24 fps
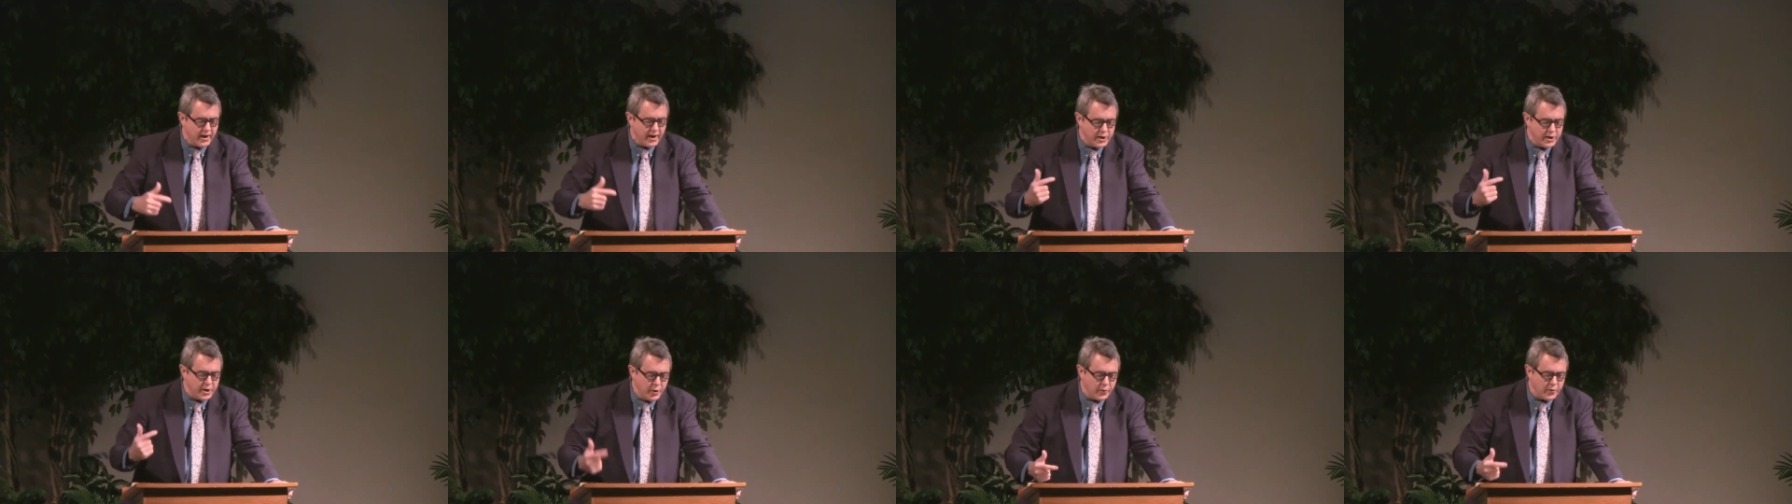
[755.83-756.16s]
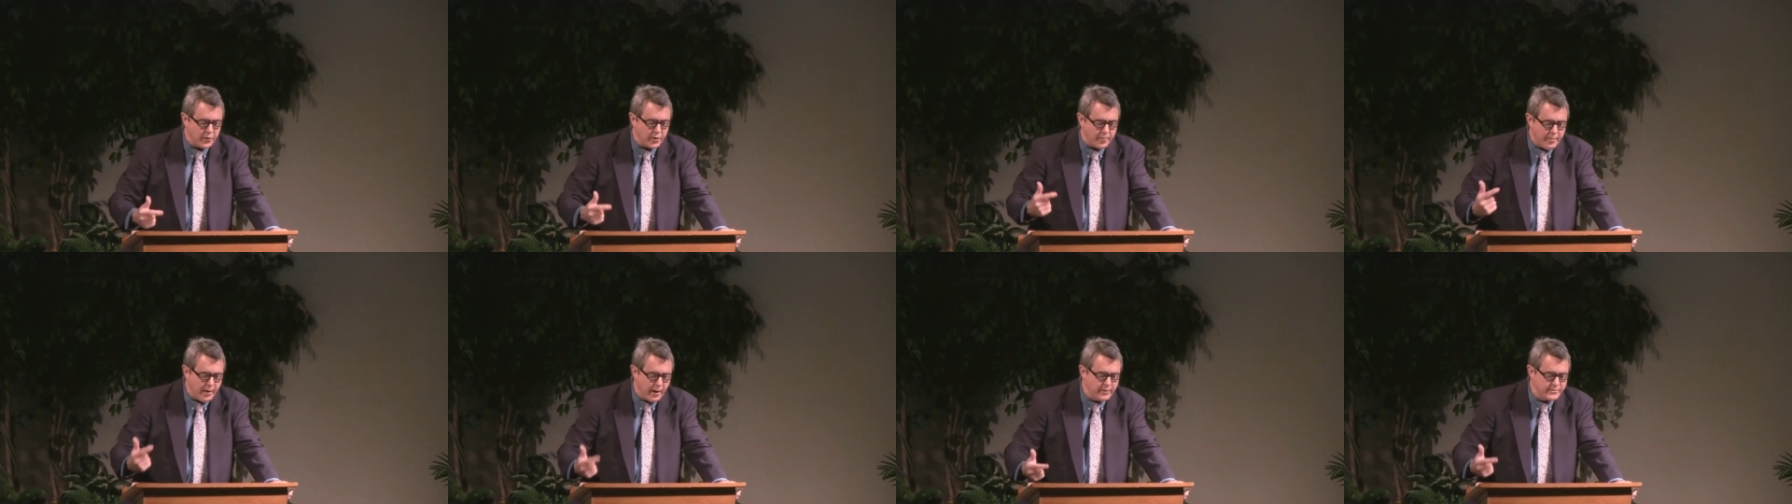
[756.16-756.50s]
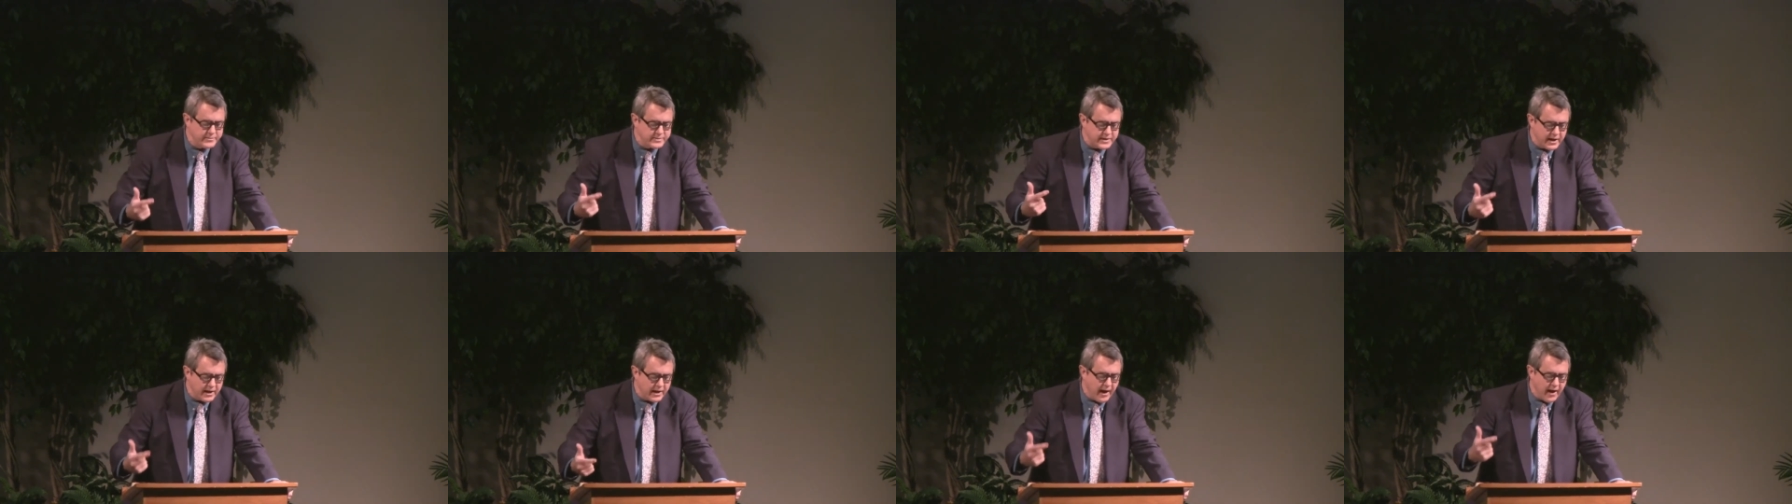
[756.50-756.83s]
you're
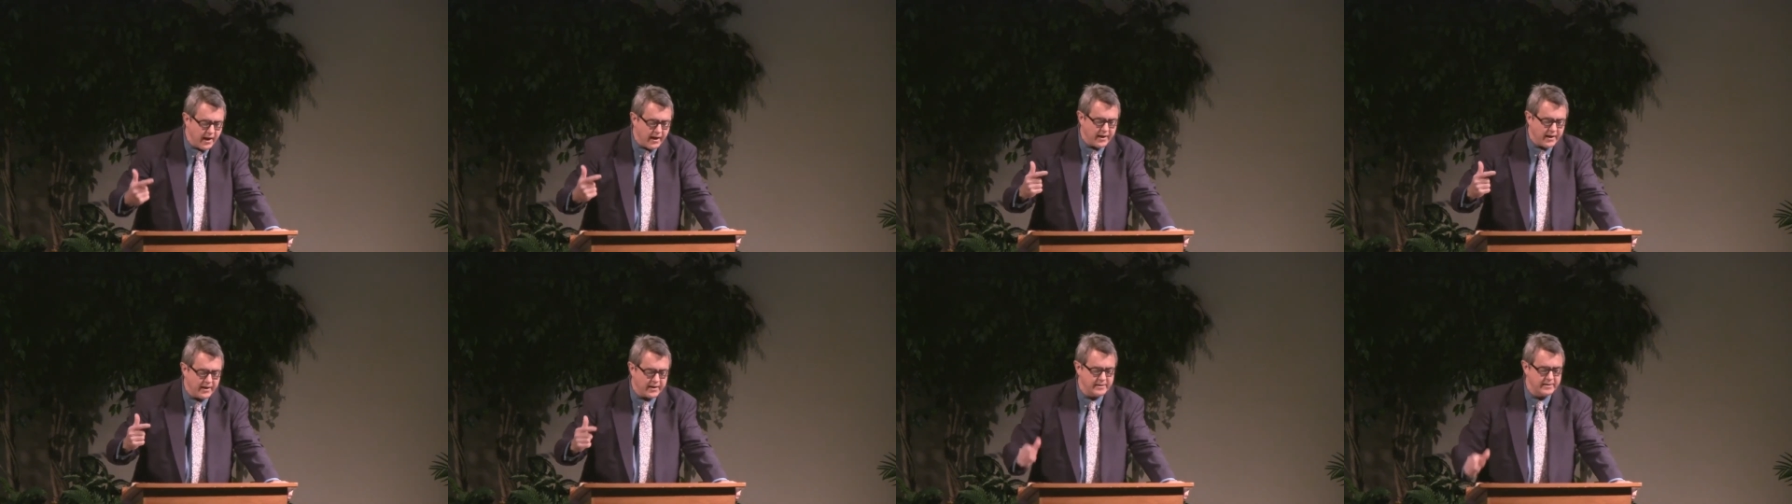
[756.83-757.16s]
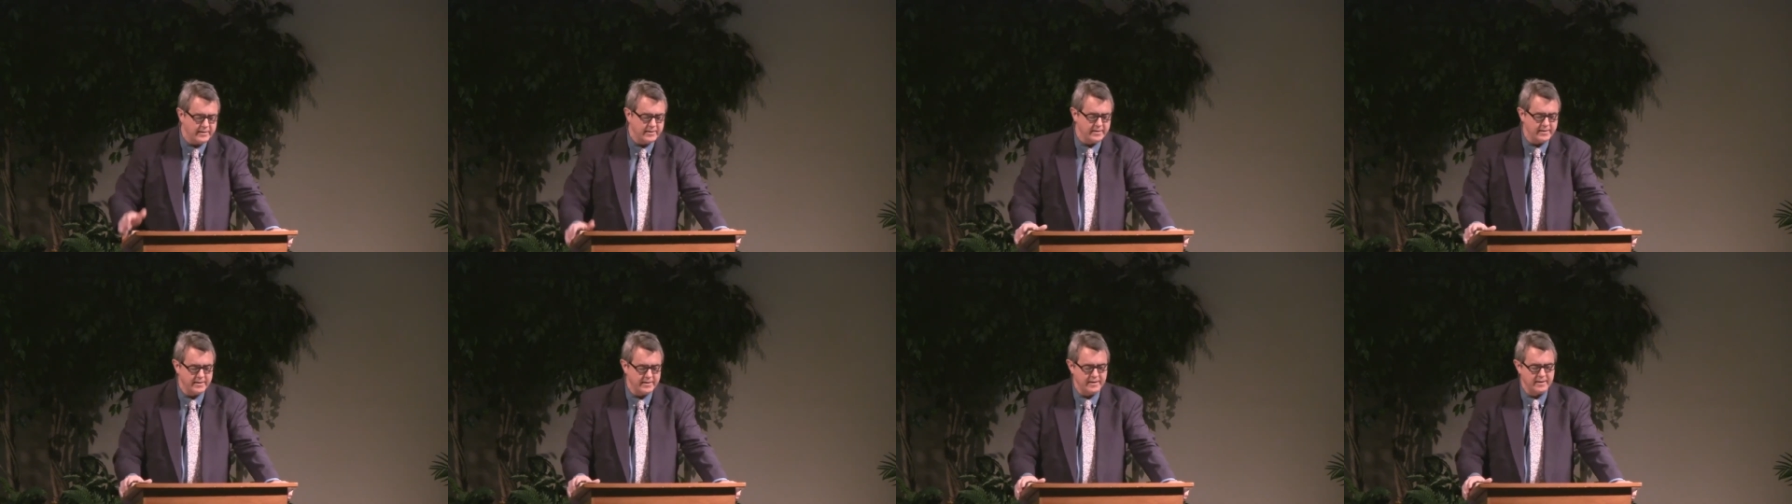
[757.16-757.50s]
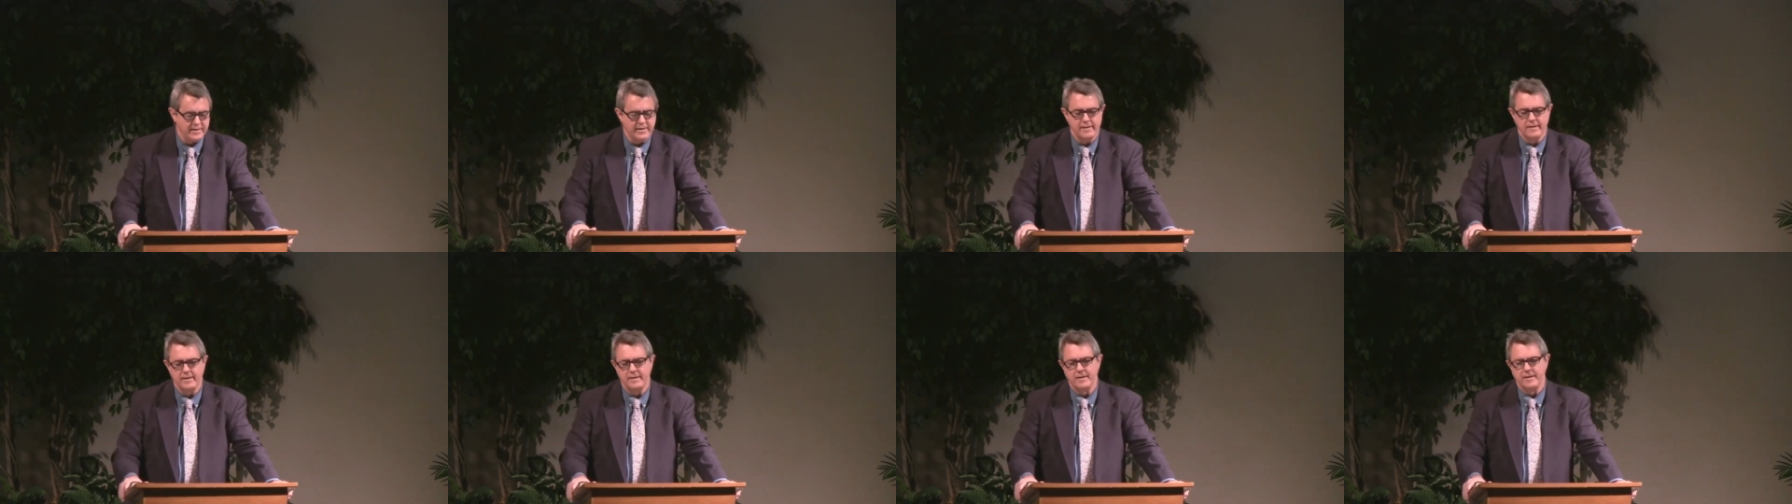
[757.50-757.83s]
opposing God.
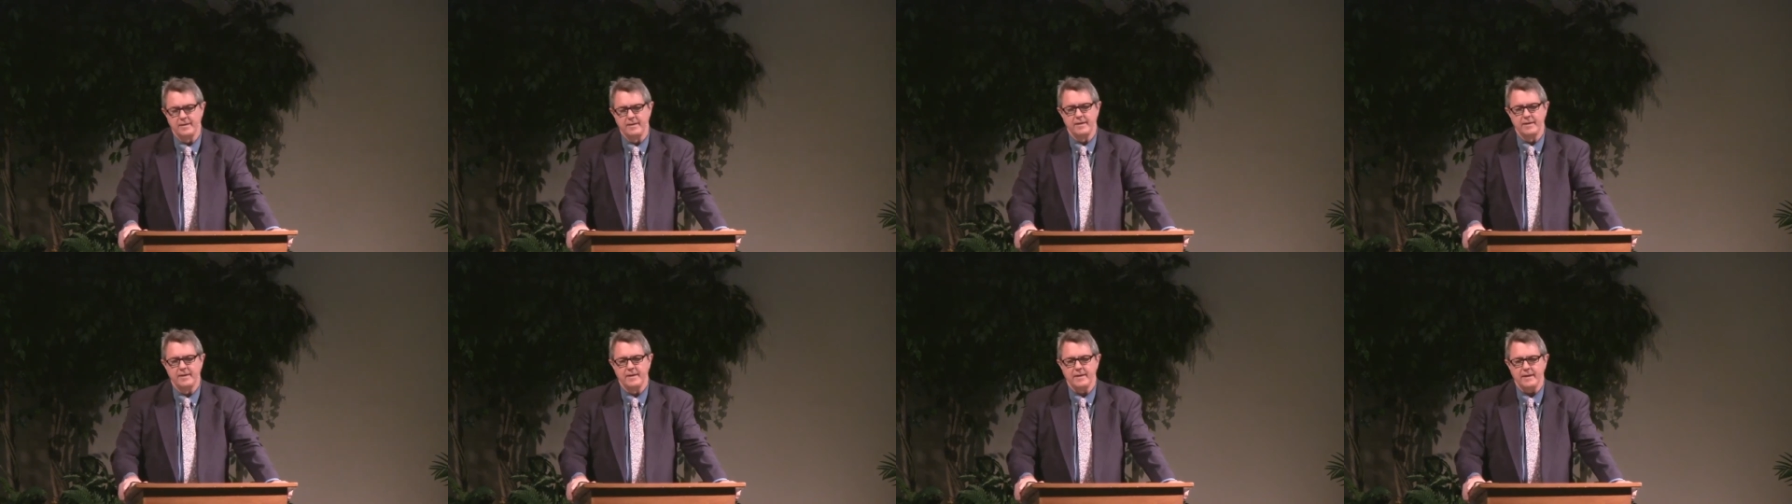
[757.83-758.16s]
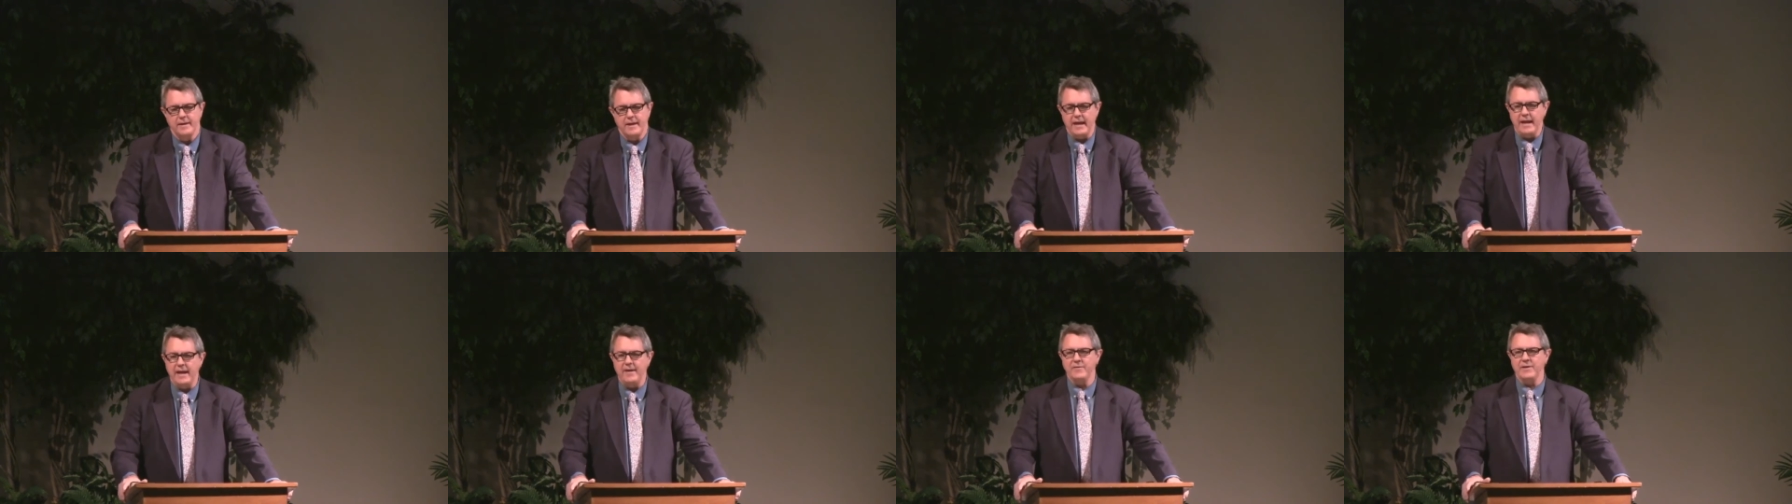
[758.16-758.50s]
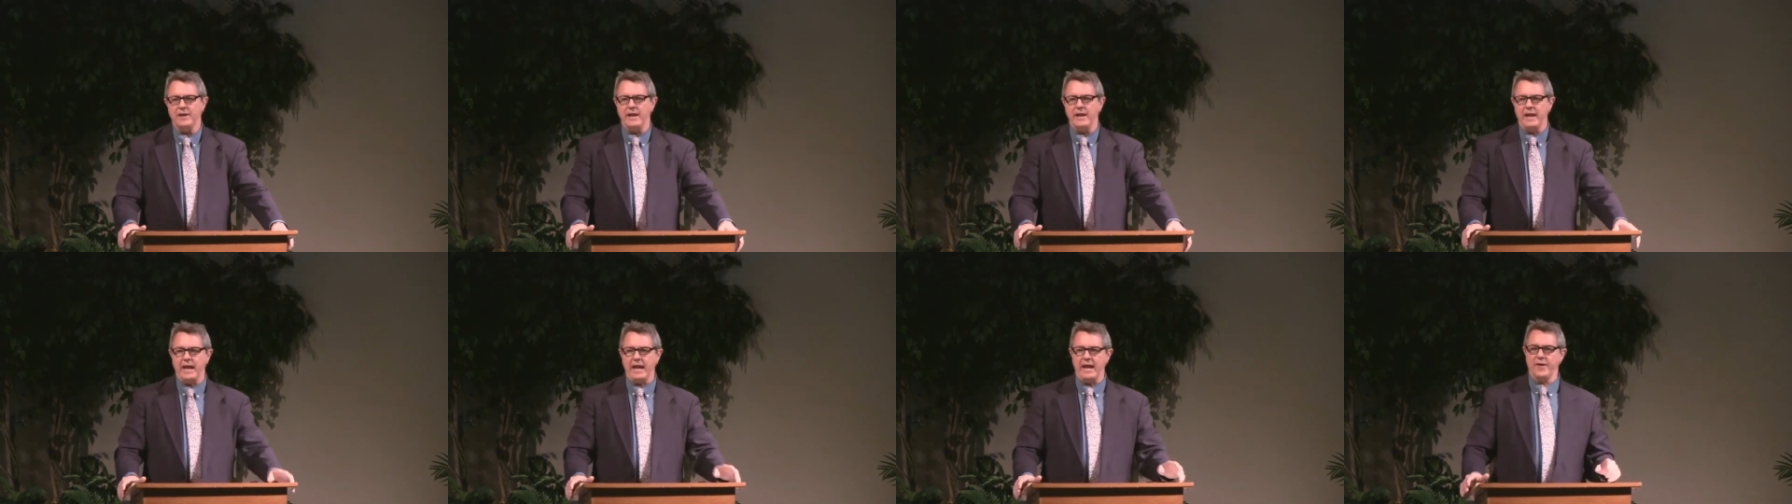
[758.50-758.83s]

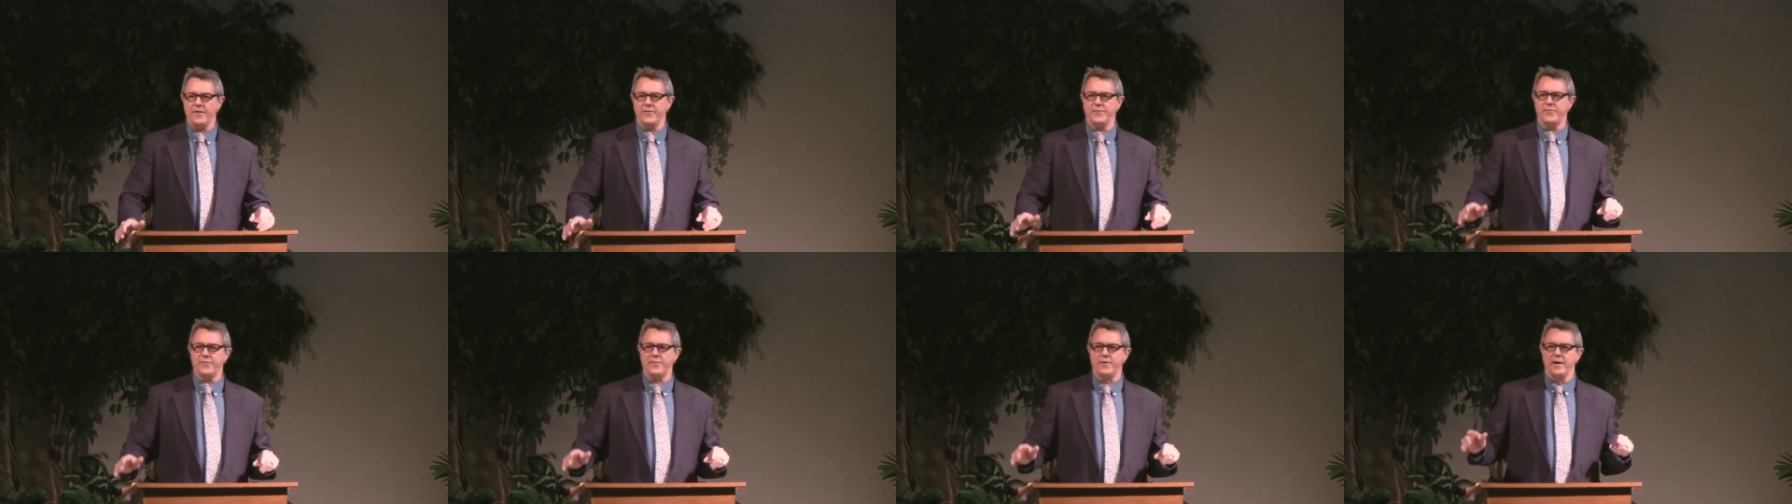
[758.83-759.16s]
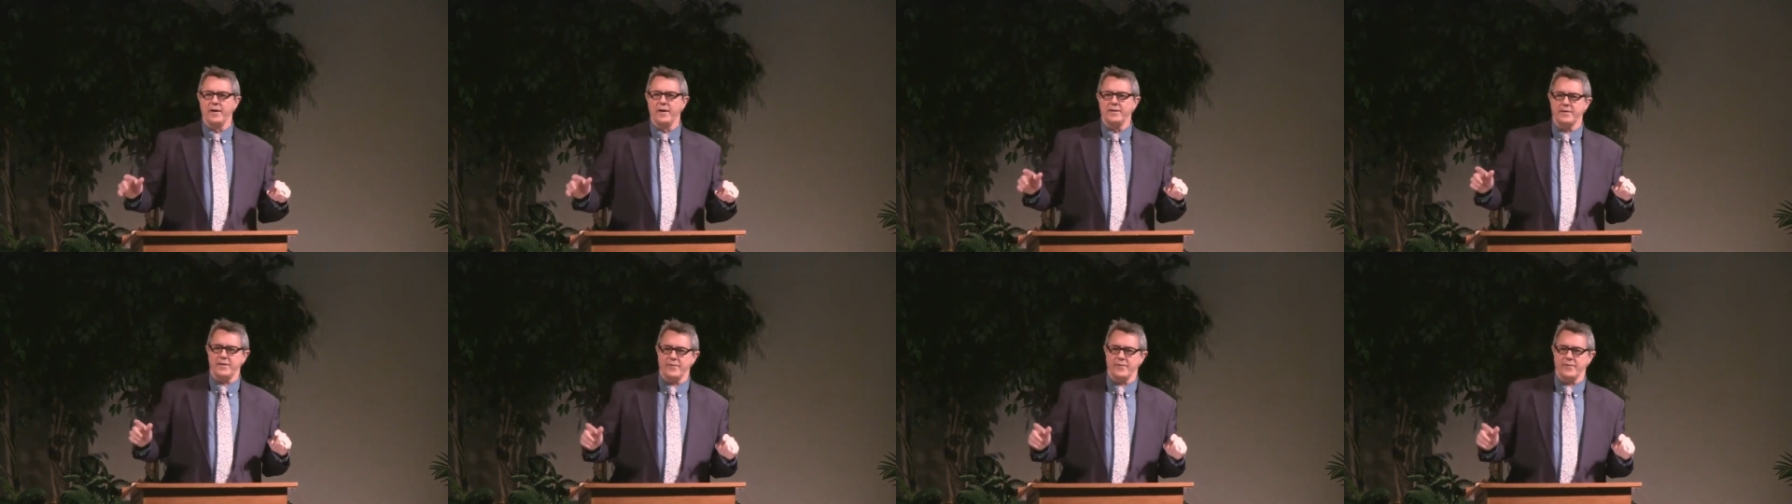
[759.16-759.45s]
Even if the